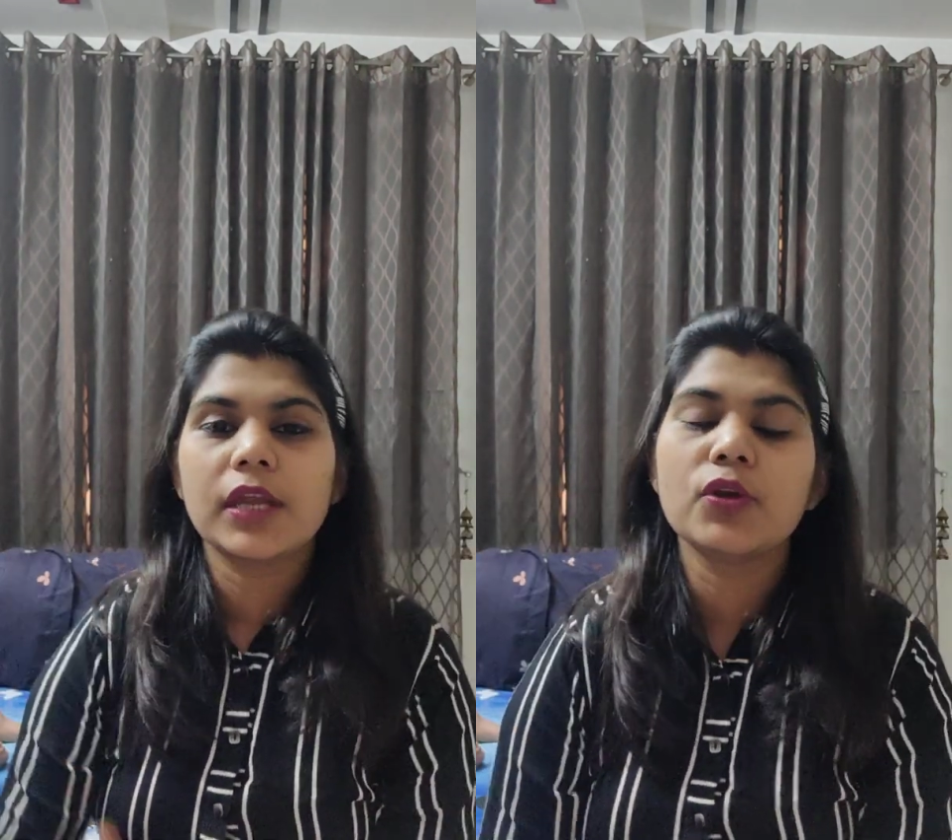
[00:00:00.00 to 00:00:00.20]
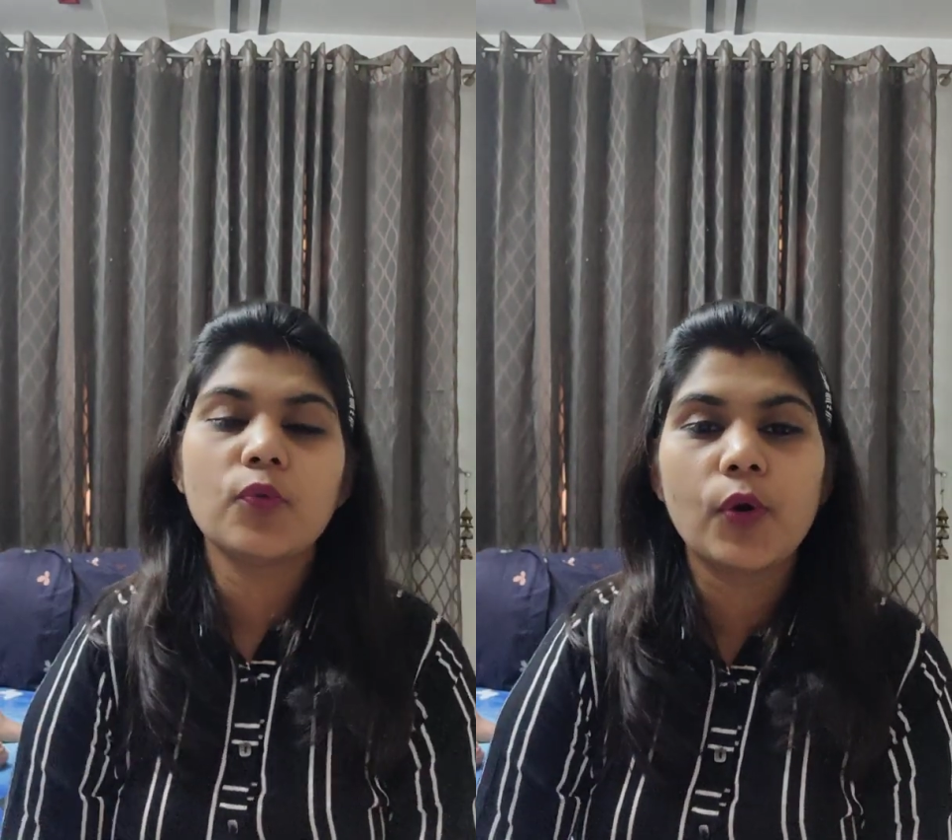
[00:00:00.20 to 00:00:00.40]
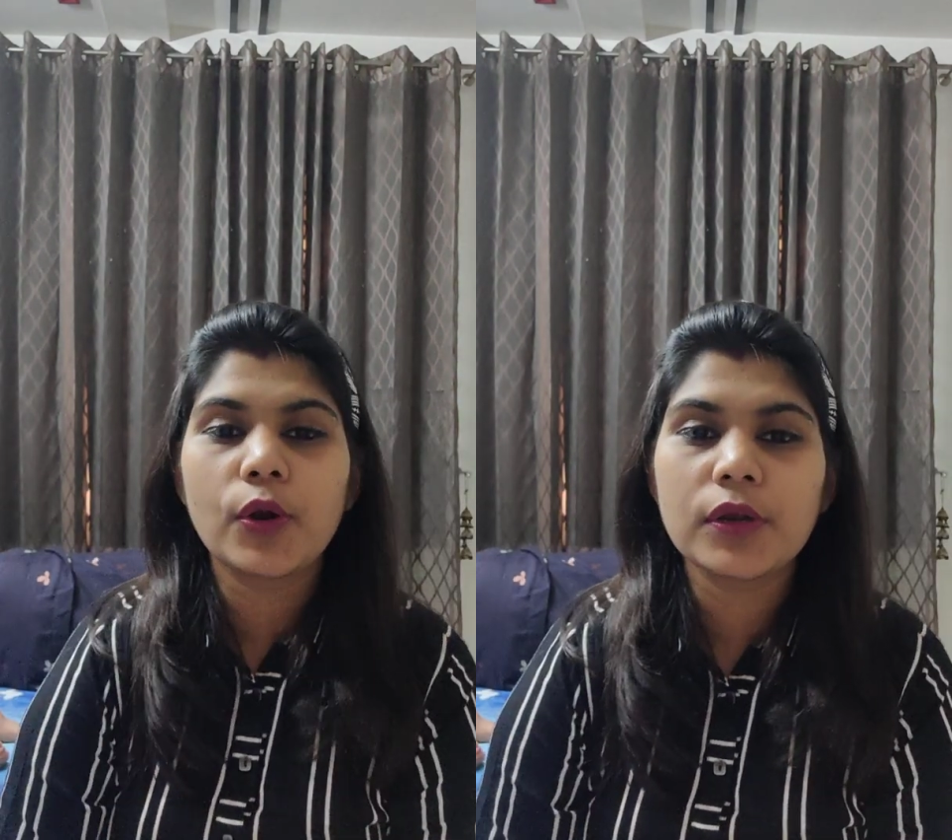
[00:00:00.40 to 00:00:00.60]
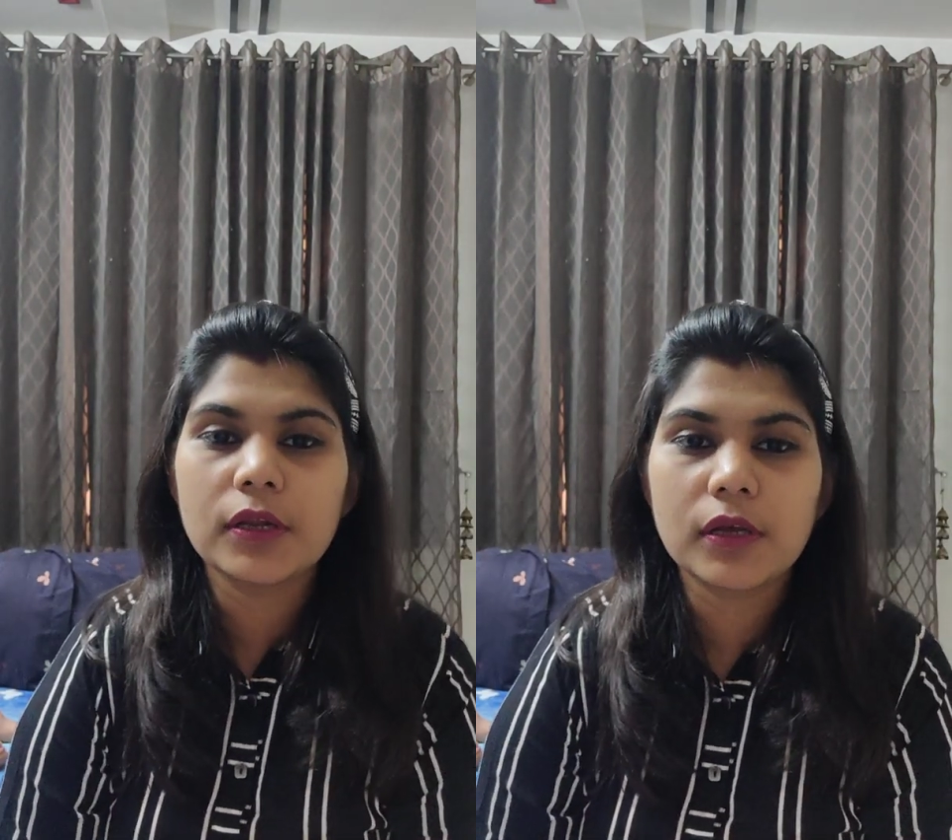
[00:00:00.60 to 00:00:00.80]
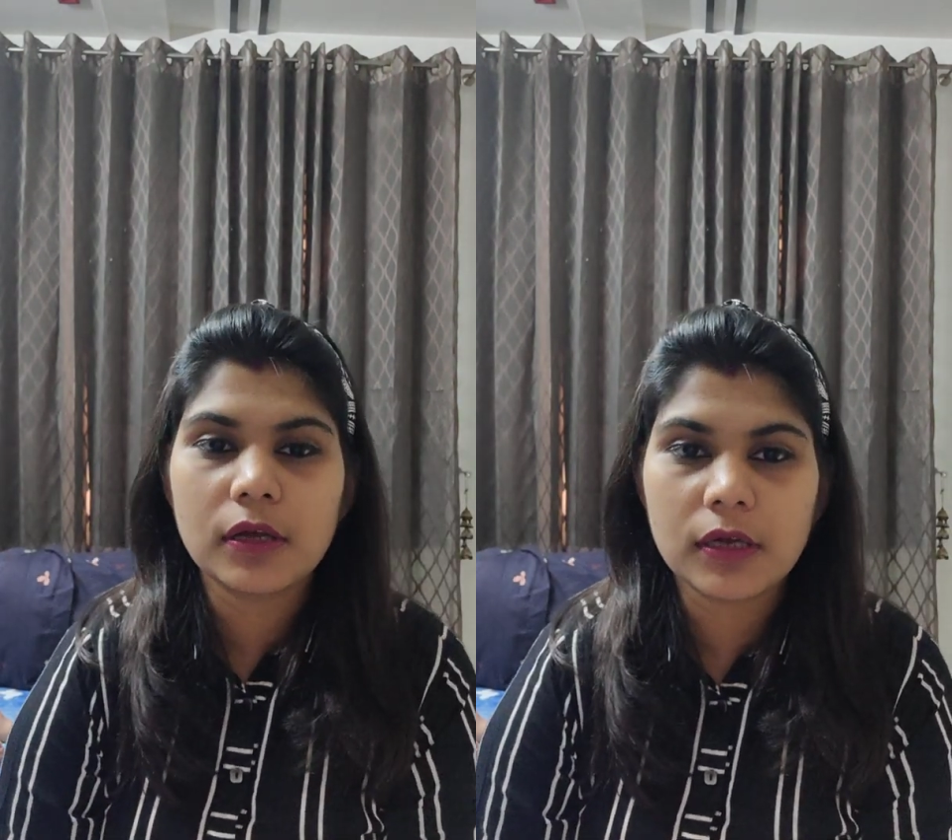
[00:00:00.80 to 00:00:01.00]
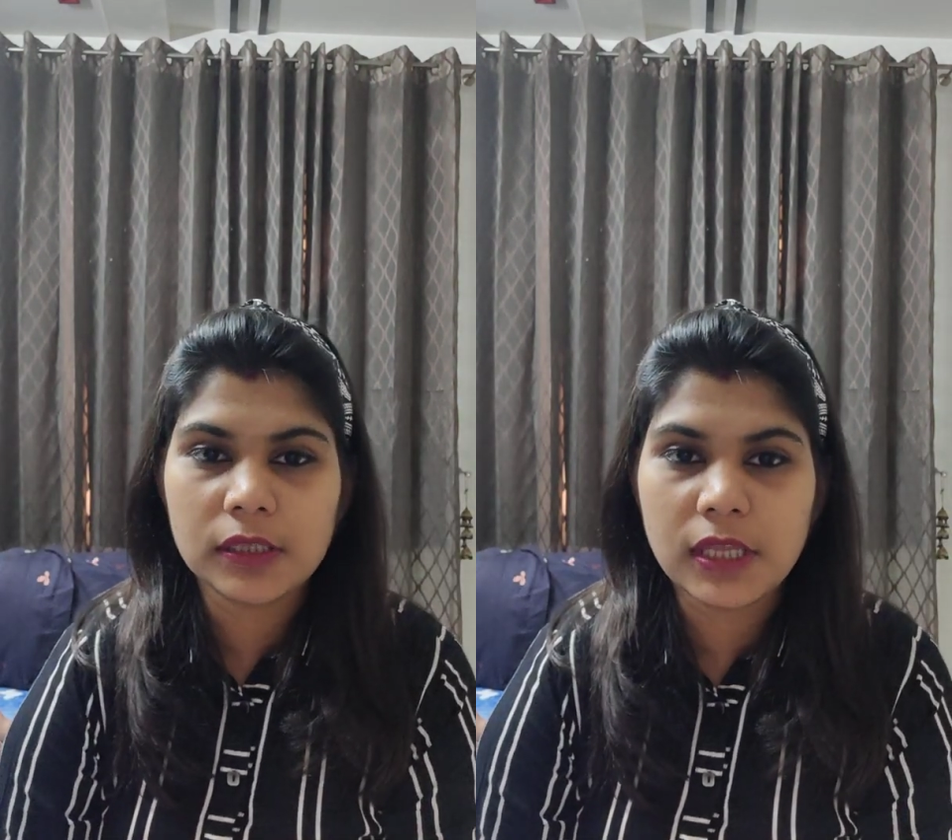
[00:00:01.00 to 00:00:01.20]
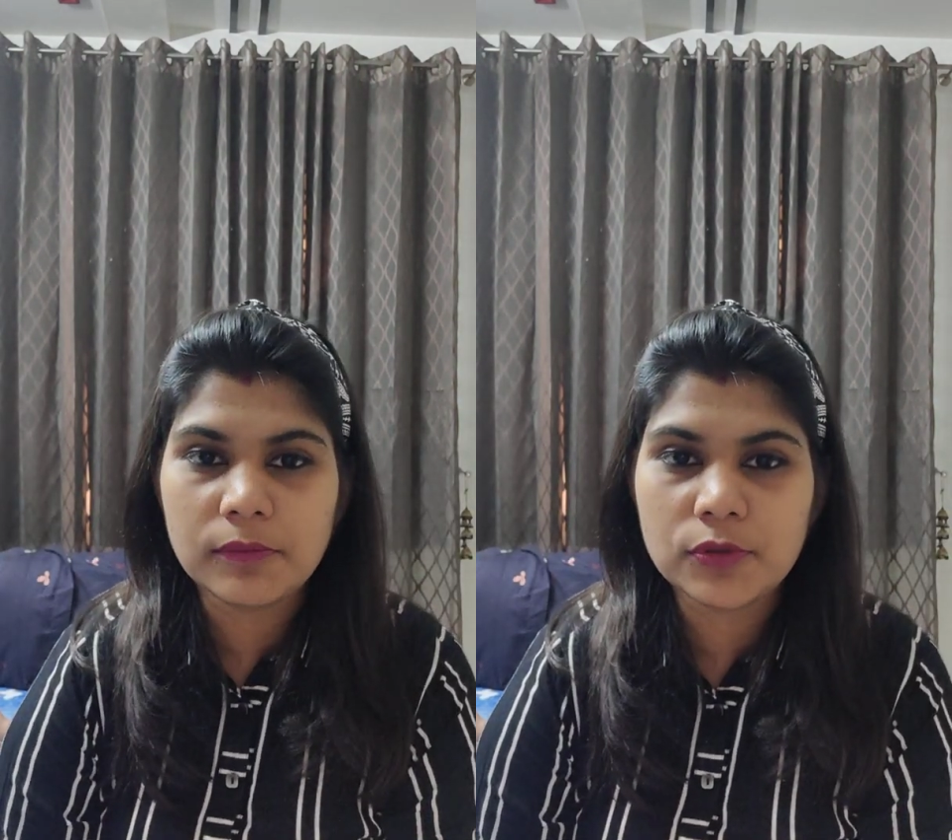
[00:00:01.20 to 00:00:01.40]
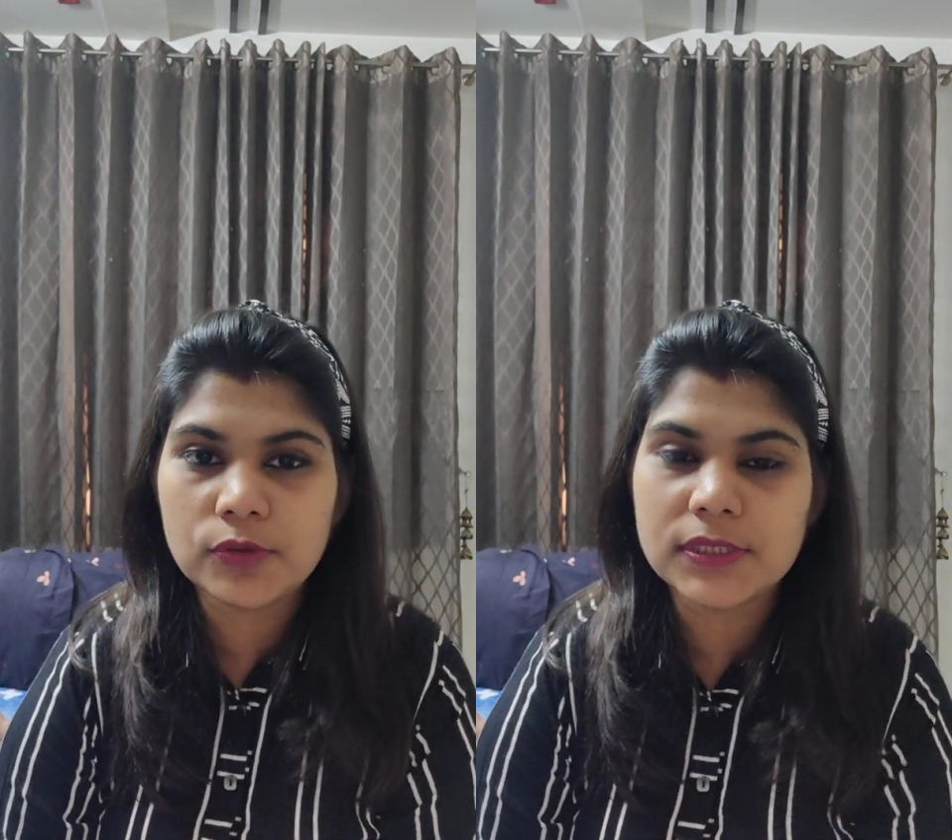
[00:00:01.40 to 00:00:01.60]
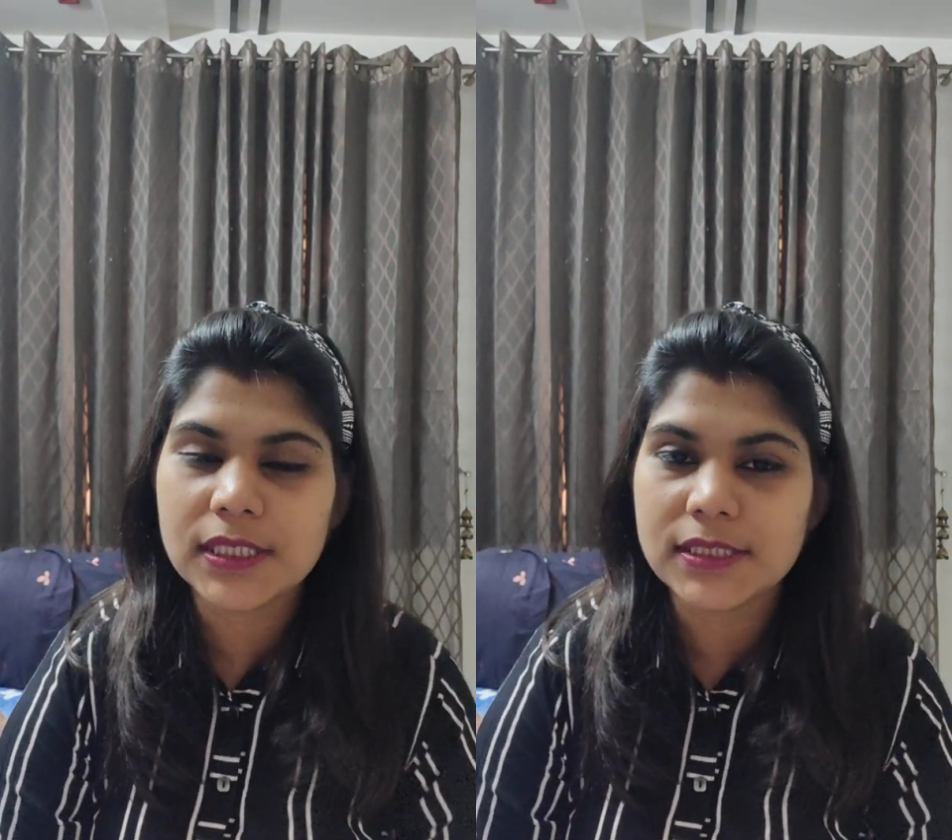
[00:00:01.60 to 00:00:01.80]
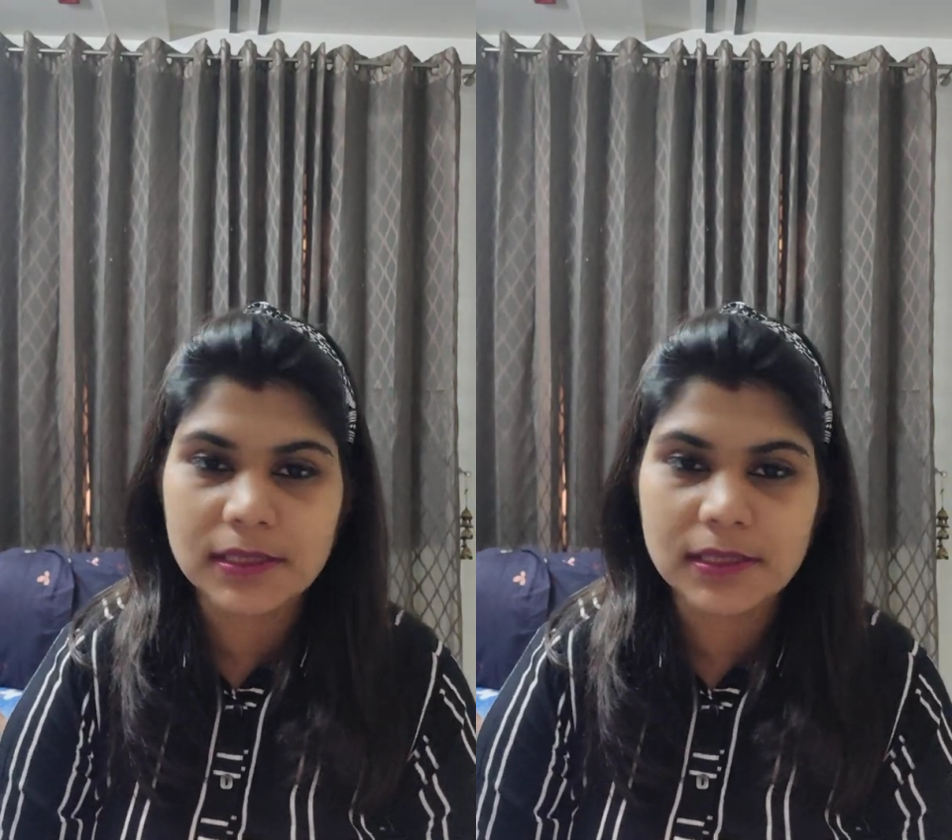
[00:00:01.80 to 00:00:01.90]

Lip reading: And you want them to say